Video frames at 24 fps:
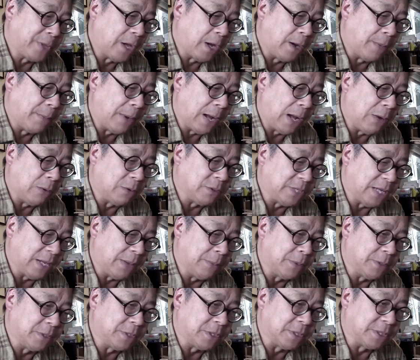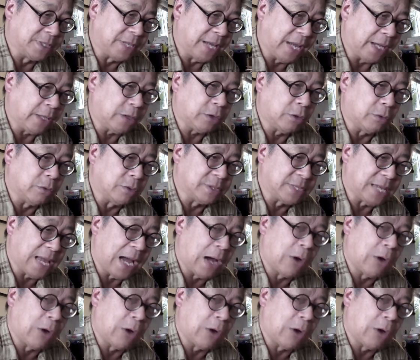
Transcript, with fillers: um, I was able to take those